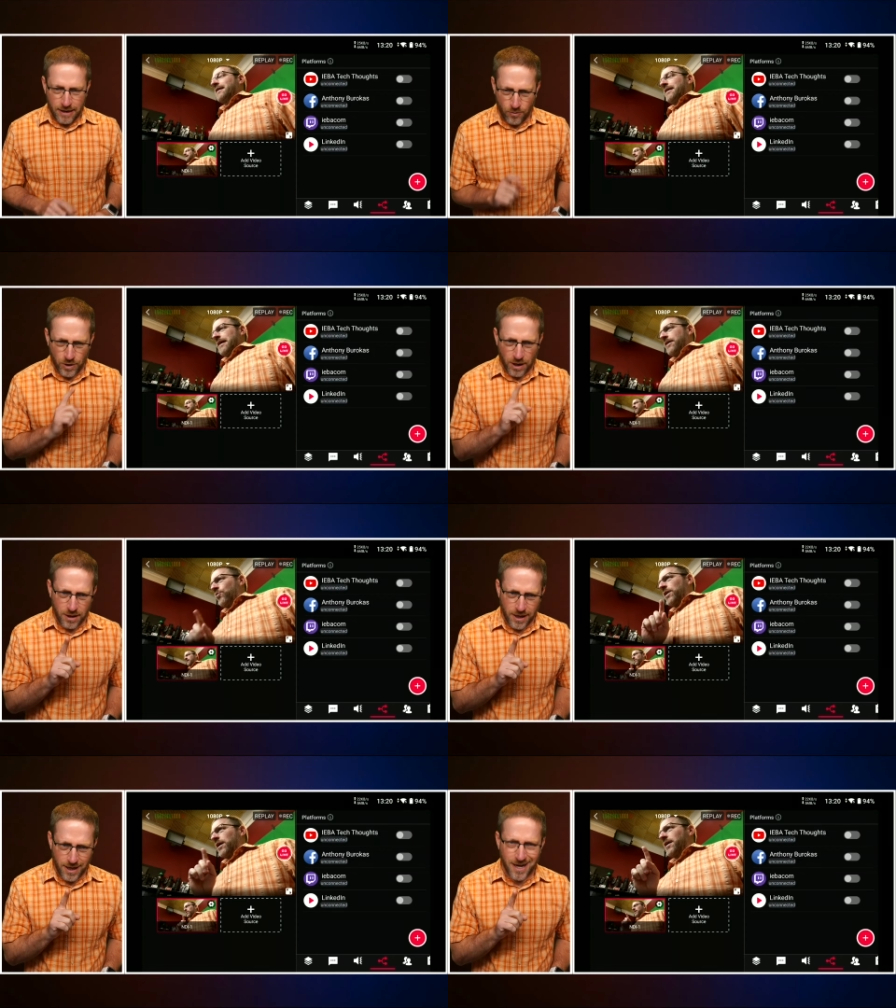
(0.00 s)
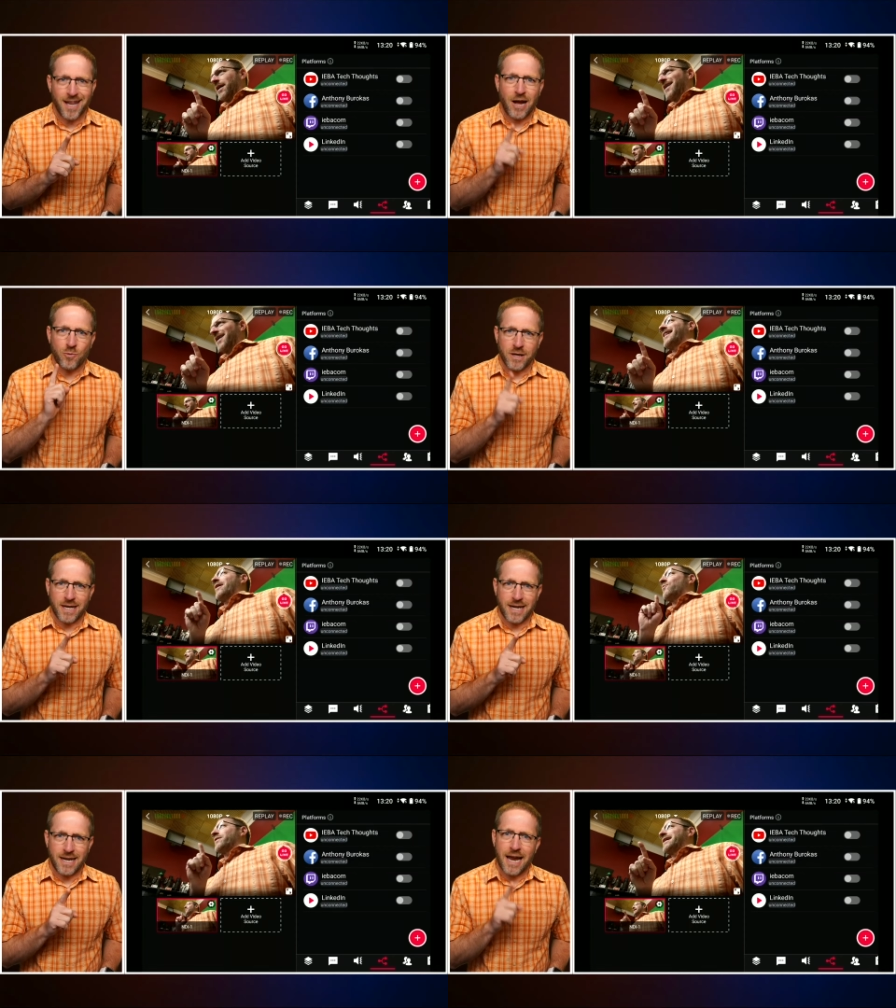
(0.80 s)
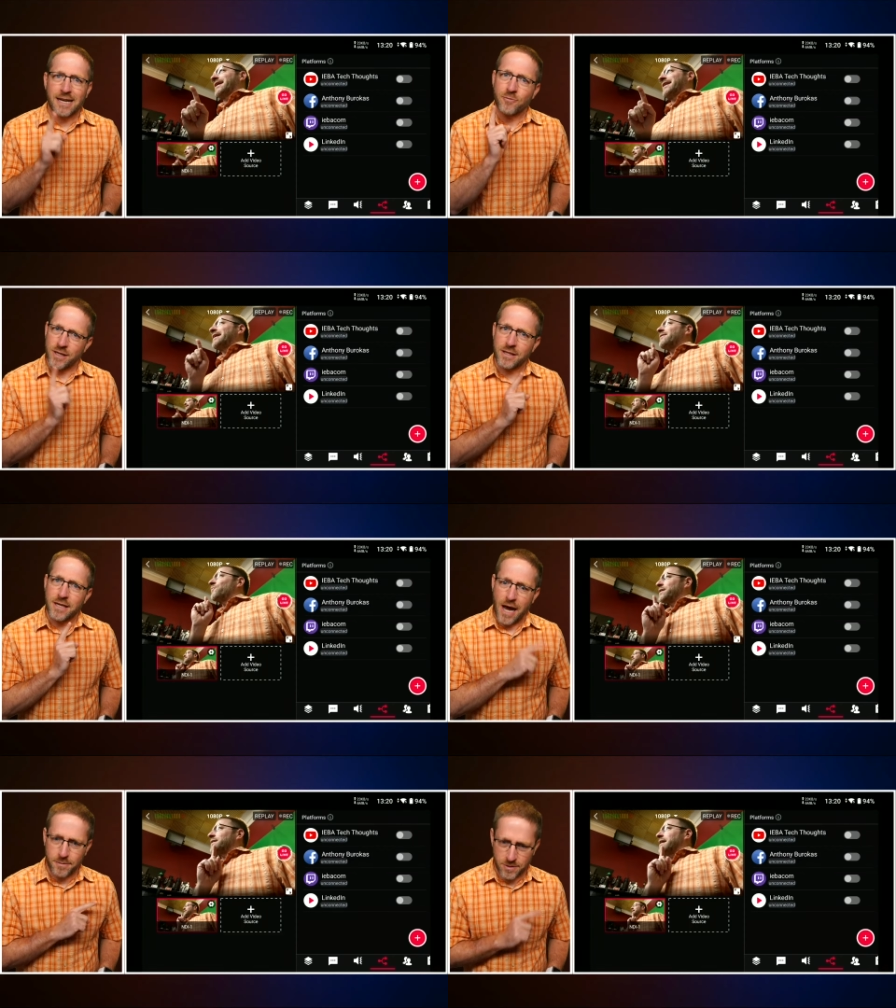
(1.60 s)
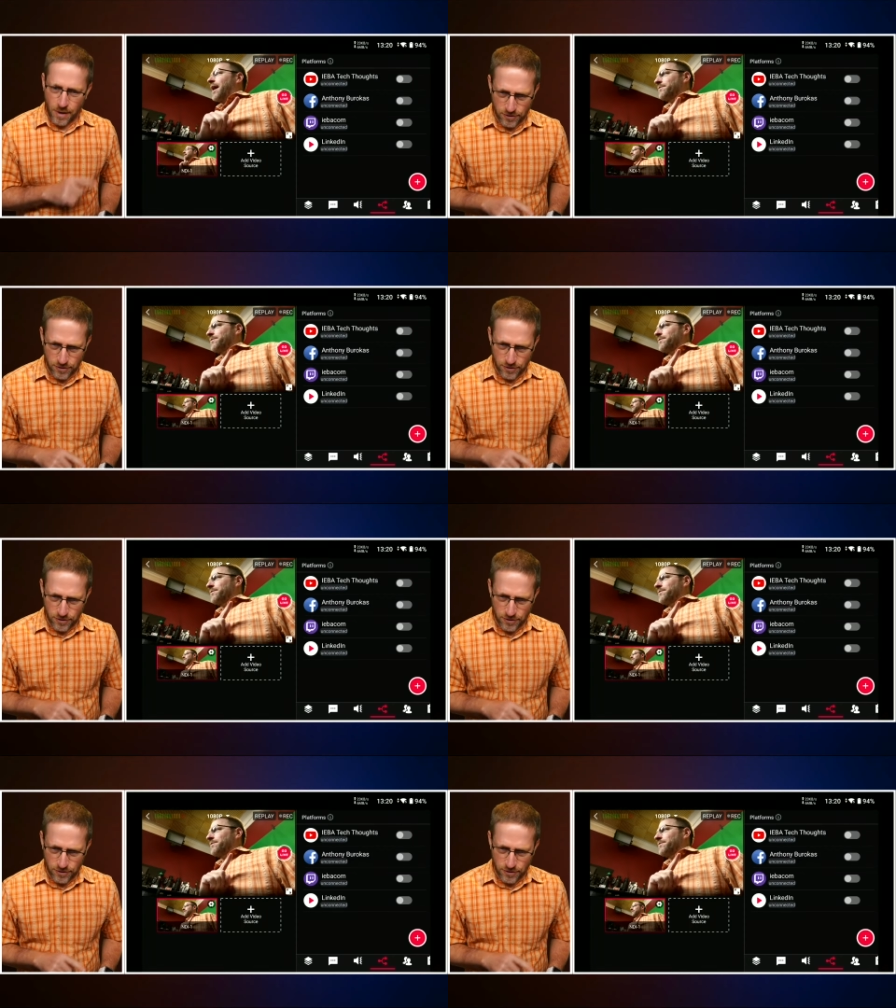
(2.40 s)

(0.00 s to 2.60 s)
We're not going to get into that. We'll get into that with the OBSBot